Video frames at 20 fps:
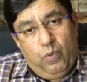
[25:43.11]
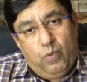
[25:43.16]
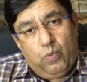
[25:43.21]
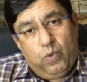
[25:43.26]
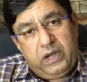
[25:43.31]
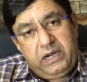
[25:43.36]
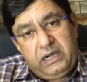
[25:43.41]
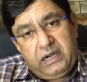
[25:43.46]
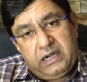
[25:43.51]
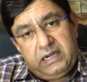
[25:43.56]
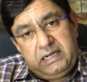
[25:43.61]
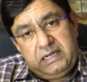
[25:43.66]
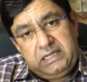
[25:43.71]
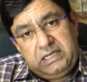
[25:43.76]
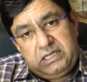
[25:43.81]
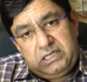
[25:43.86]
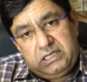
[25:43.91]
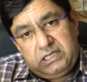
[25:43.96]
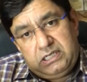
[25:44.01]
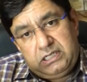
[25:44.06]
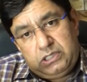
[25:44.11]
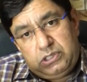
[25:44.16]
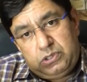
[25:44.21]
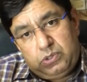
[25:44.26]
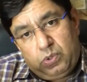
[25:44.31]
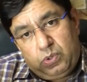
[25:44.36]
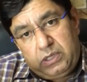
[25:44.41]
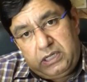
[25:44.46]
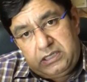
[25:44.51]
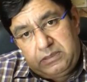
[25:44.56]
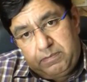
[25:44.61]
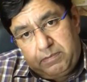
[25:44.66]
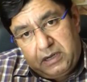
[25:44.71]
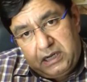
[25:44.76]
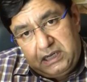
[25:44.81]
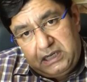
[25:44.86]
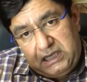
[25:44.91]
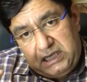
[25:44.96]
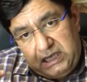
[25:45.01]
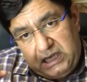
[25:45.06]
One condition is known as
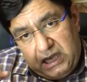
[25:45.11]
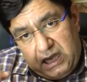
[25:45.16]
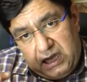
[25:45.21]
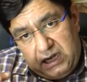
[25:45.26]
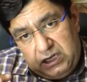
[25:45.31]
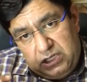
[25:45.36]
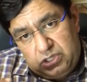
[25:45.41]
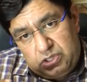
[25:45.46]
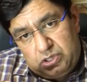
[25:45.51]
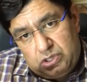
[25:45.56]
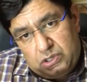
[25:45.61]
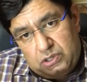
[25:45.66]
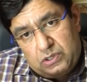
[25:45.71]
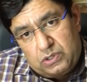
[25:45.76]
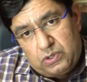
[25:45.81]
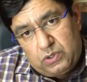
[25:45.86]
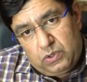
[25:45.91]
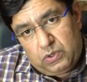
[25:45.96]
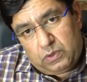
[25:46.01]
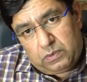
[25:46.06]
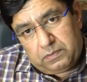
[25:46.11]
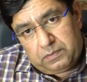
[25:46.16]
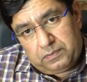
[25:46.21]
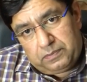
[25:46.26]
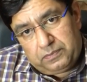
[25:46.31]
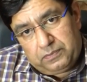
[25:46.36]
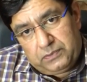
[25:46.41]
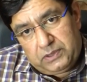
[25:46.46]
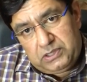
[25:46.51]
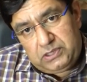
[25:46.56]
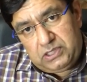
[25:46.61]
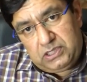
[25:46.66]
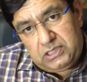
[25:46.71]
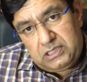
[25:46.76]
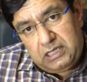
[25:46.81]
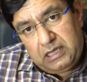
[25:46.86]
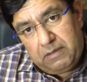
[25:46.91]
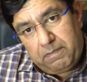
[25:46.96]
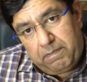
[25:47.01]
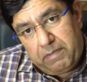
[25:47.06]
Budd-Chiari syndrome. This
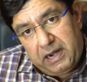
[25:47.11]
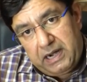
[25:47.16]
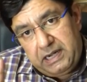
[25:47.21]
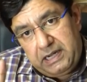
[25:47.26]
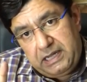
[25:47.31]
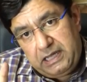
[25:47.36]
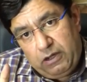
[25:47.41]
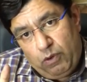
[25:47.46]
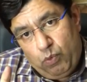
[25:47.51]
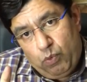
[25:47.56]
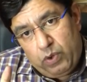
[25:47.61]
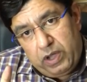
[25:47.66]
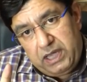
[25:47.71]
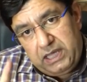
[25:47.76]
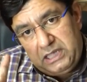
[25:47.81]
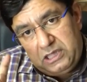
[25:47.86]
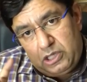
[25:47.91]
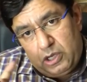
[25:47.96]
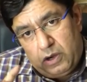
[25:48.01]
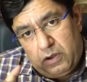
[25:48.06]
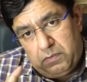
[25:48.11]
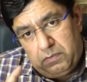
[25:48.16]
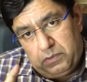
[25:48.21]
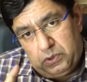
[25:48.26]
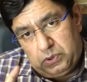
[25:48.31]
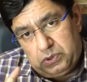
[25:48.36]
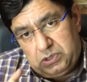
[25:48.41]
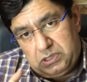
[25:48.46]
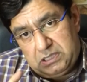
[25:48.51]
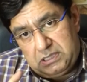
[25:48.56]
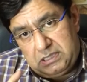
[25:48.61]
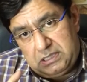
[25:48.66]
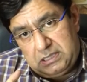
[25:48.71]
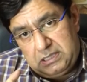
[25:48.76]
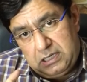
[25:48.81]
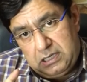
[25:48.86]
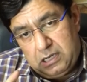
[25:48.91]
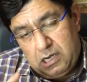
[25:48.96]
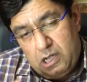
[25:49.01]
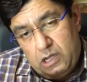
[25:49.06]
is hepatic vein
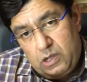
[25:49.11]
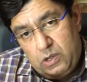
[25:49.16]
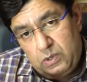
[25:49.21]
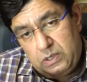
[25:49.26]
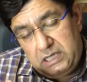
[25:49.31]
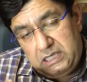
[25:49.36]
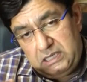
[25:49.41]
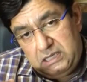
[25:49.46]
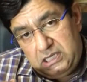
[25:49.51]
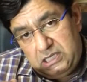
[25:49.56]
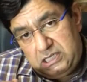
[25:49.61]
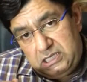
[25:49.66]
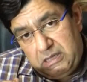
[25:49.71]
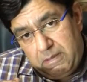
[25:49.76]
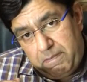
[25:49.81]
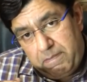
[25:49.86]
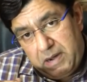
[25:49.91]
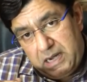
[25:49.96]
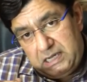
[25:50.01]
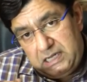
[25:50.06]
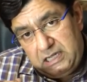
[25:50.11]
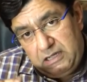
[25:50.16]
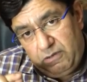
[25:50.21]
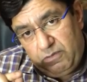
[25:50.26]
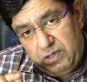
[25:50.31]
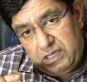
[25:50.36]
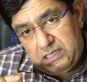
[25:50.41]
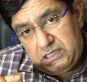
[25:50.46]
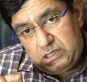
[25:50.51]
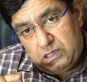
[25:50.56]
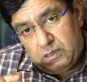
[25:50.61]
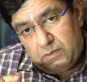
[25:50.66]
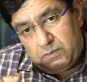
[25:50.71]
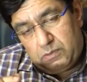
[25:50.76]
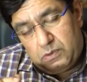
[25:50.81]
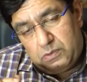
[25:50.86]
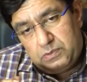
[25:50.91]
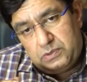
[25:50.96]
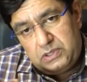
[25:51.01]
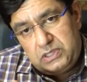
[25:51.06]
thrombosis. Now, in this hepatic vein
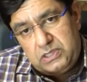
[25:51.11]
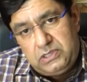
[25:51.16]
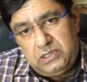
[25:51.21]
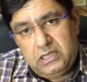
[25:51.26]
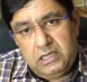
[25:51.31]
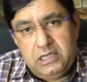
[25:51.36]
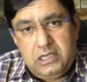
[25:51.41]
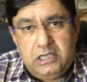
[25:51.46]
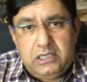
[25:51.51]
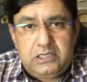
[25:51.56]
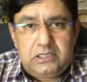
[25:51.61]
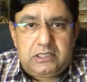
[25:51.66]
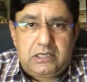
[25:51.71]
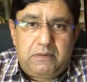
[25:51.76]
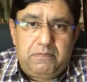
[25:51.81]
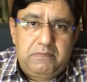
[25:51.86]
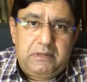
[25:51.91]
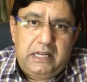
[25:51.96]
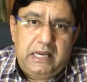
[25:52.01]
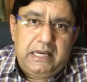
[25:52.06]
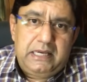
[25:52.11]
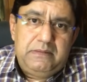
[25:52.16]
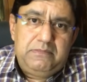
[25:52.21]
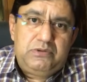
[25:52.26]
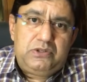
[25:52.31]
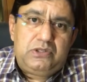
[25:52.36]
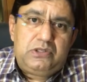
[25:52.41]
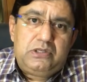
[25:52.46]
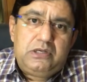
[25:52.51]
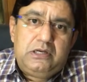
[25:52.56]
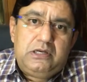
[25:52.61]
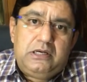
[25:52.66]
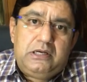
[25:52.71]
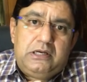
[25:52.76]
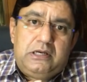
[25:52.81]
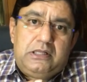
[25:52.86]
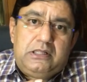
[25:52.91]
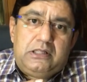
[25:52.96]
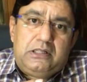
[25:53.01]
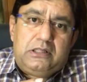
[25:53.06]
thrombosis, sometimes
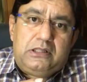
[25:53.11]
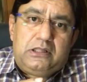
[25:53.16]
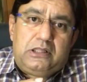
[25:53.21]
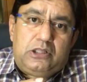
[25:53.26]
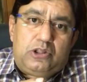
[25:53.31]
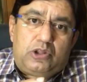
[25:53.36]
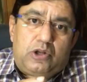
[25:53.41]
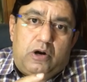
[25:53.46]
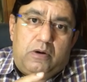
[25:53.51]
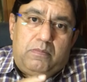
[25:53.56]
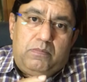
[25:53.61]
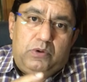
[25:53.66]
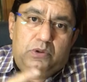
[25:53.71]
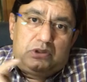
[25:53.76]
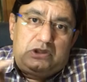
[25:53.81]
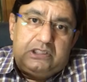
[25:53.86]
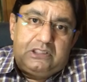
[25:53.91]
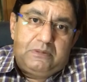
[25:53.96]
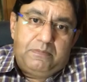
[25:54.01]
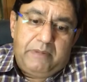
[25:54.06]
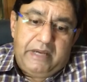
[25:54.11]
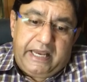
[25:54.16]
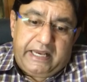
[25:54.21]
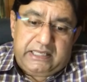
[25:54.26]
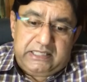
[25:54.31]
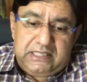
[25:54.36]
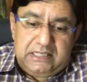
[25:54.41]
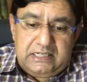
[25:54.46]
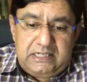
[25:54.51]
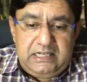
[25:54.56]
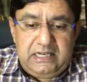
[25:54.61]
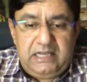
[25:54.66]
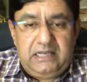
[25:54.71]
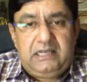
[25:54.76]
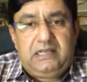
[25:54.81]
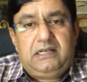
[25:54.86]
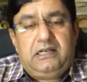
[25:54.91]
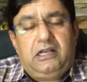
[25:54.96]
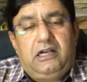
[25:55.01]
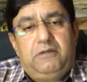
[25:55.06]
the thrombosis may
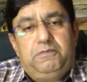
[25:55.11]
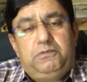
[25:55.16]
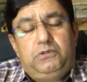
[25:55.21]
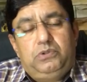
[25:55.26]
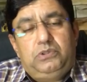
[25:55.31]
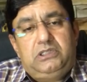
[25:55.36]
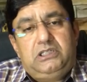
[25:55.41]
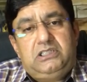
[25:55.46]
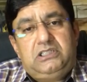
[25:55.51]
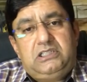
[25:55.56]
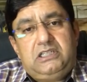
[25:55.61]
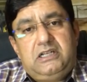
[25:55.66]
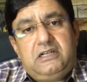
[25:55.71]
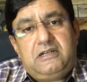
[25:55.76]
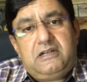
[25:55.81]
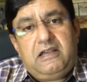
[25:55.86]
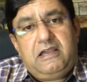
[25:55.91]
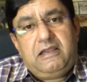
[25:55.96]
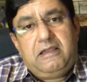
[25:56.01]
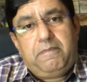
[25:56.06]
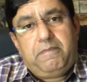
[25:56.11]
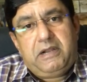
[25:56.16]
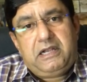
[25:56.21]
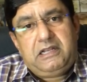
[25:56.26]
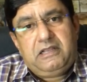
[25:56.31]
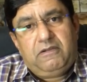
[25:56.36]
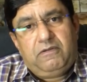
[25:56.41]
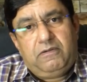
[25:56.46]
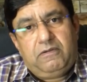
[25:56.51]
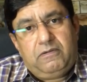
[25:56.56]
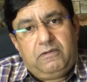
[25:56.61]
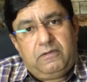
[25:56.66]
extend up to this intrahepatic